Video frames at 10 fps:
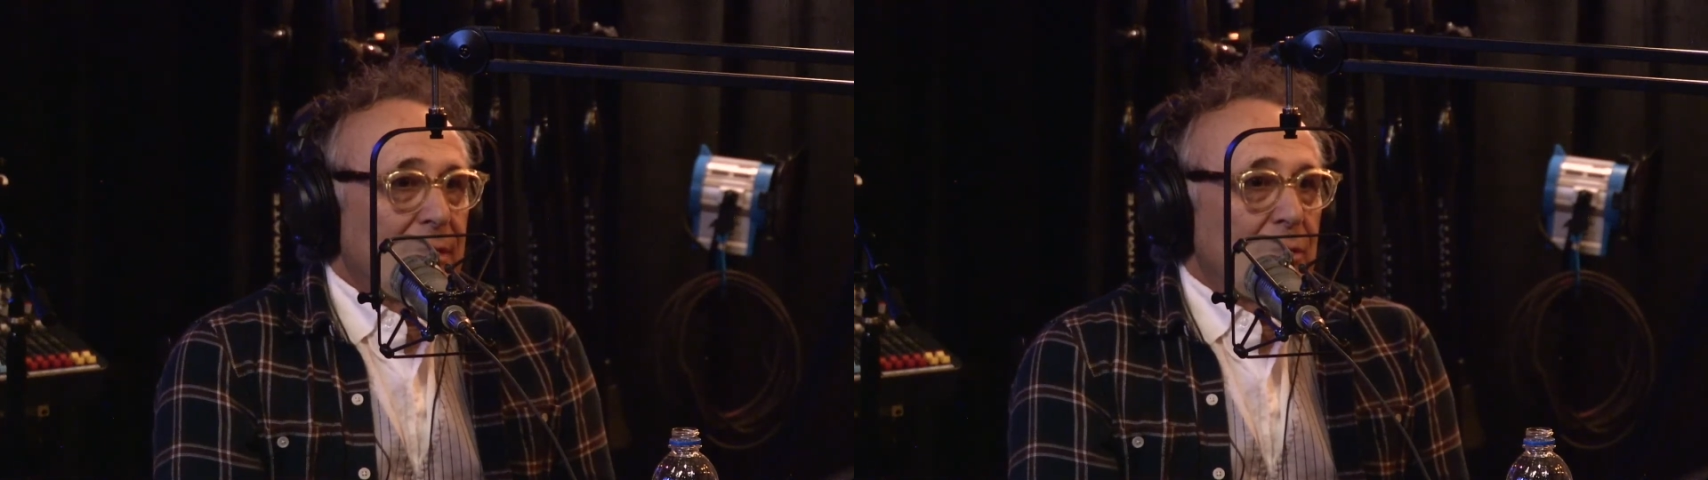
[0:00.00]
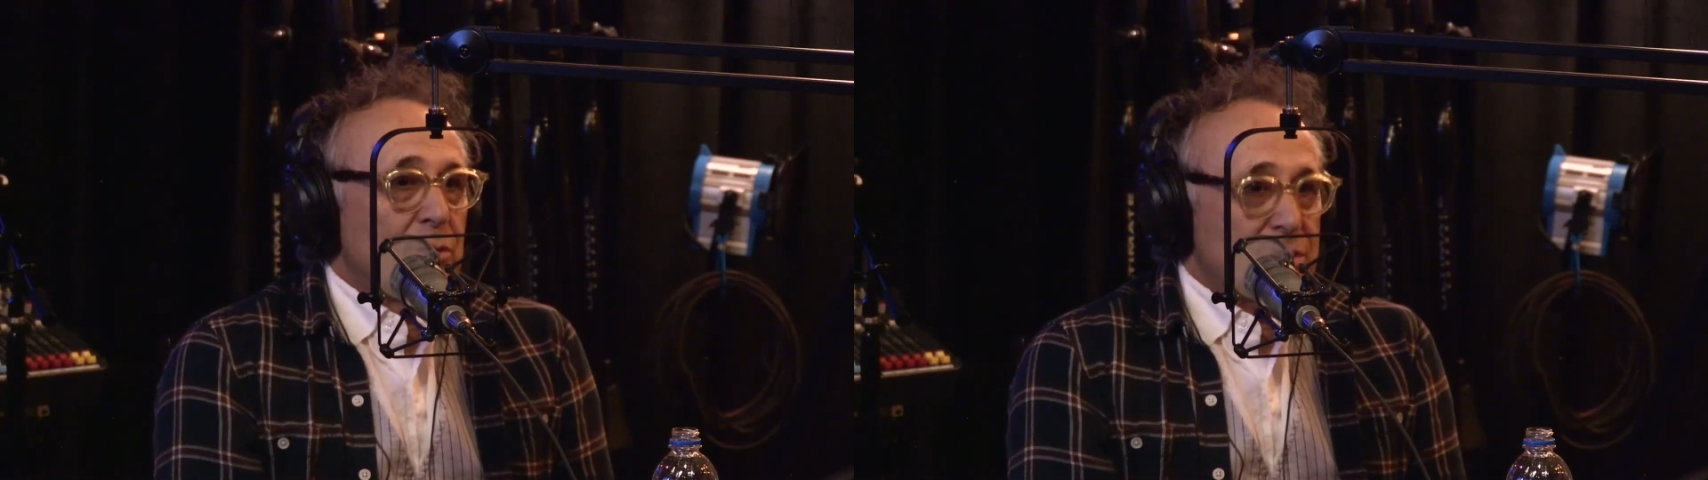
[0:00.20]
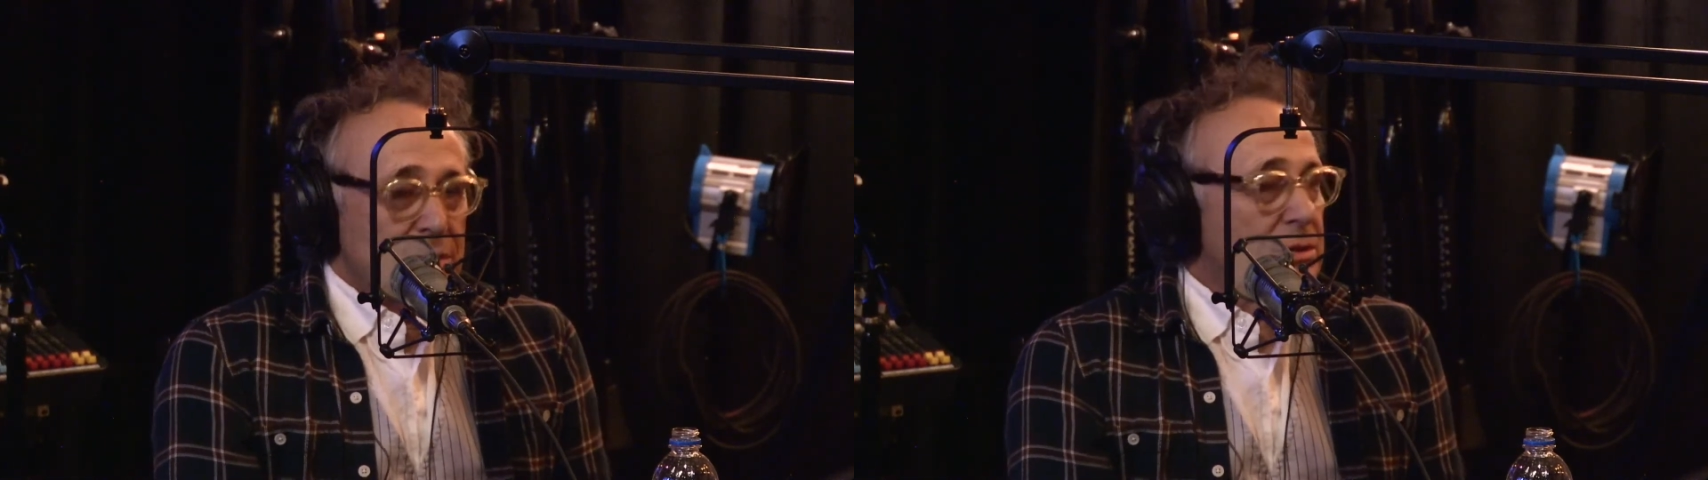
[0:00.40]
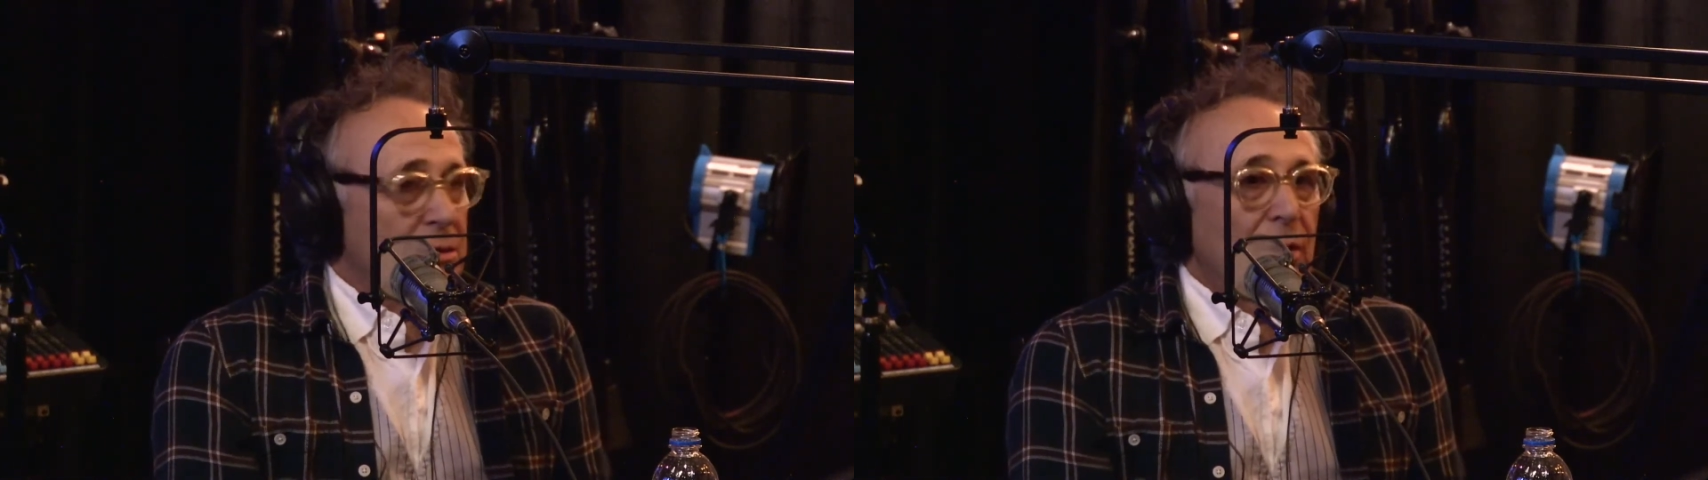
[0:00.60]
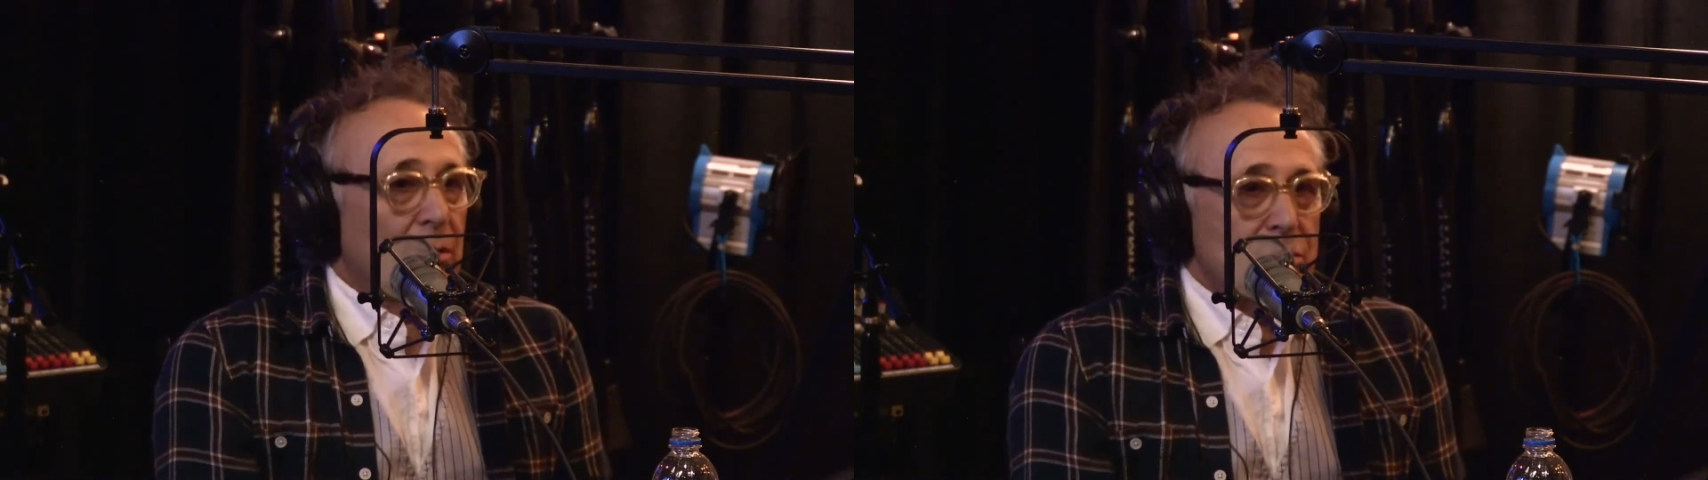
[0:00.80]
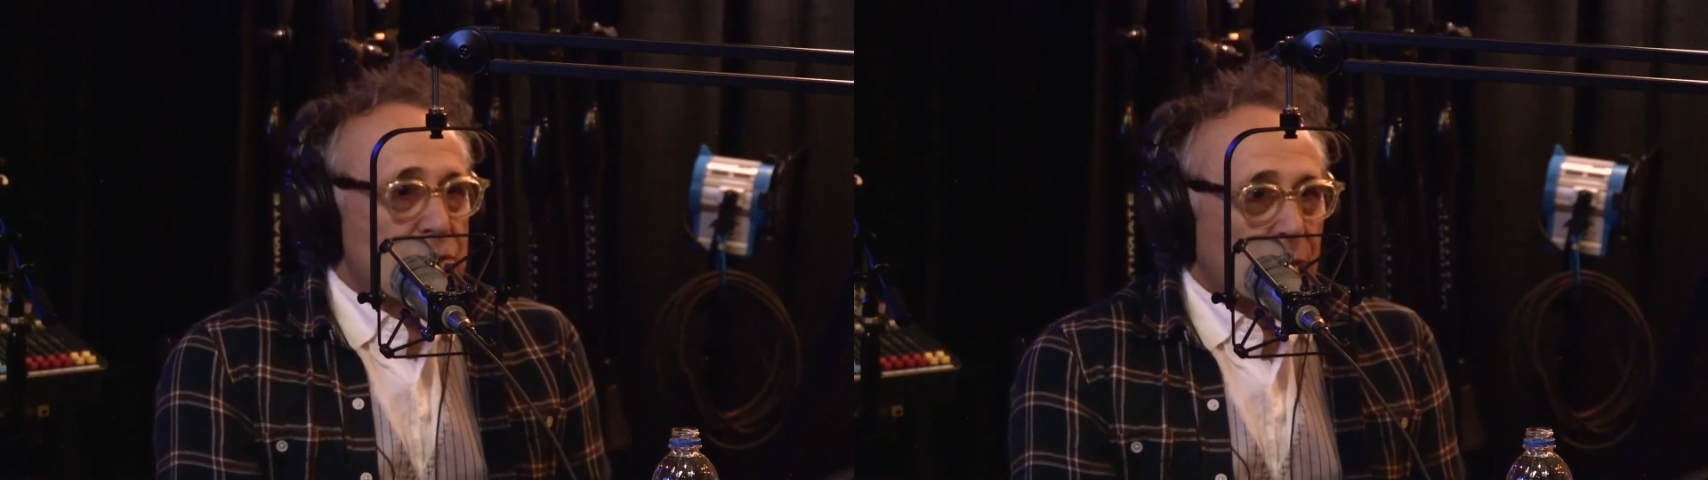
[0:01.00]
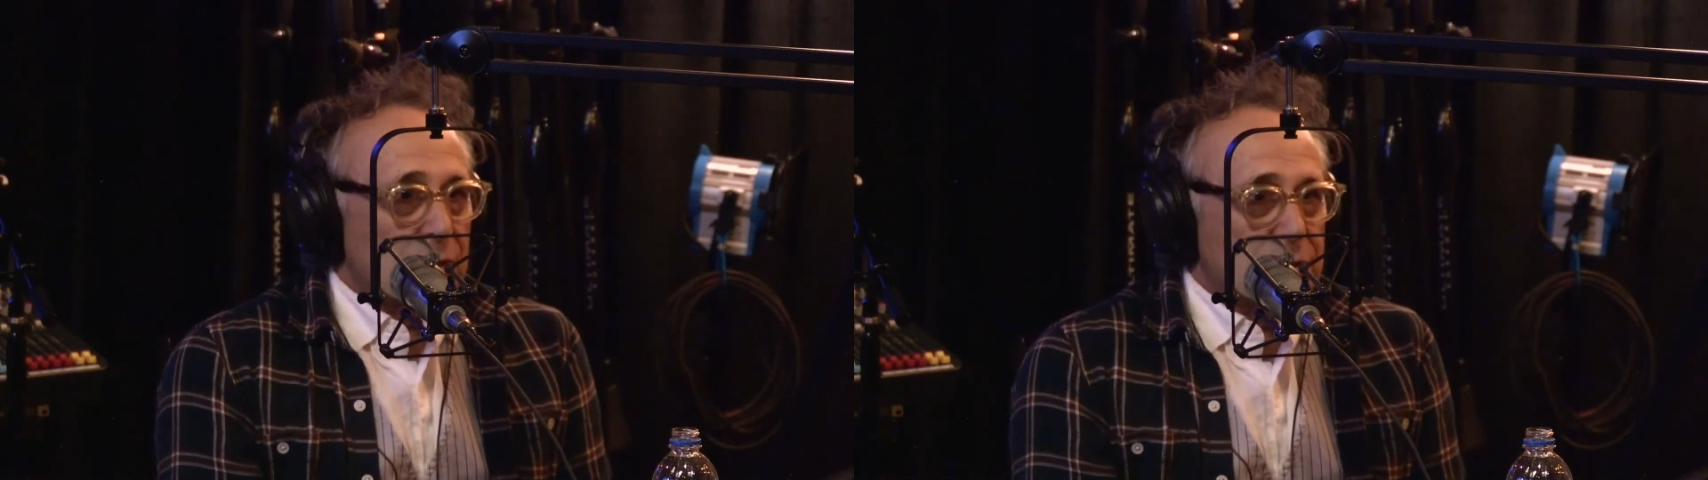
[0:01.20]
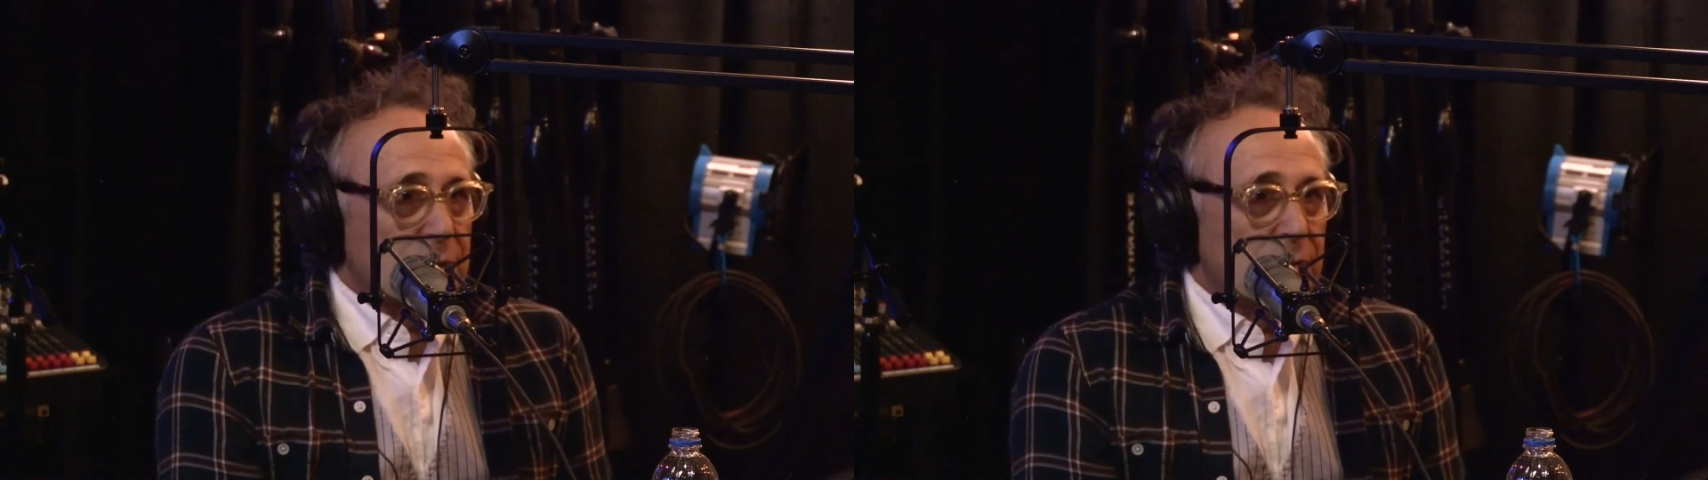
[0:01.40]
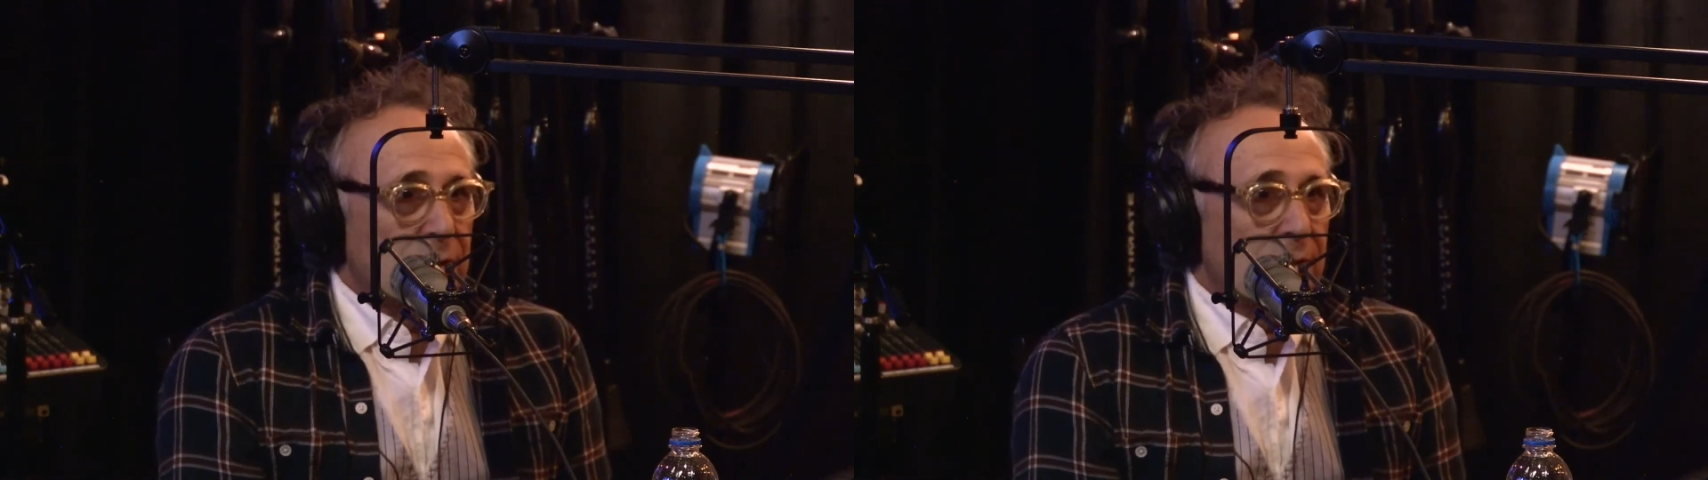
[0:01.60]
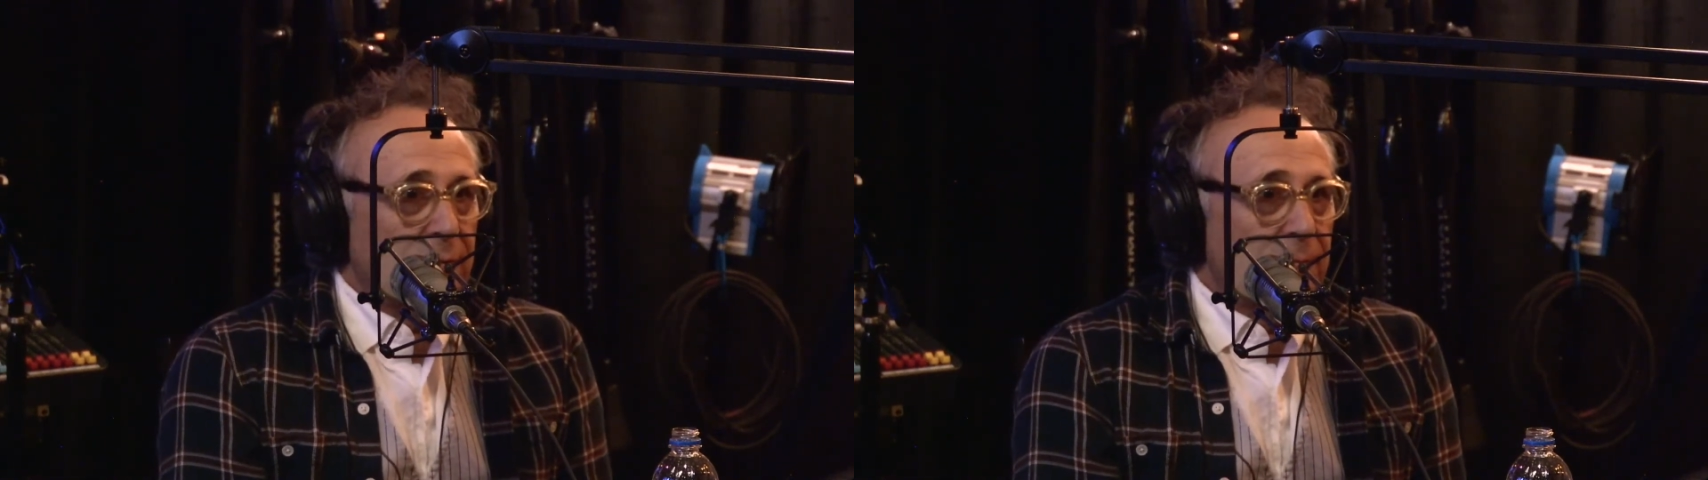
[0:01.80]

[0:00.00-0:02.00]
It was a short shoot, and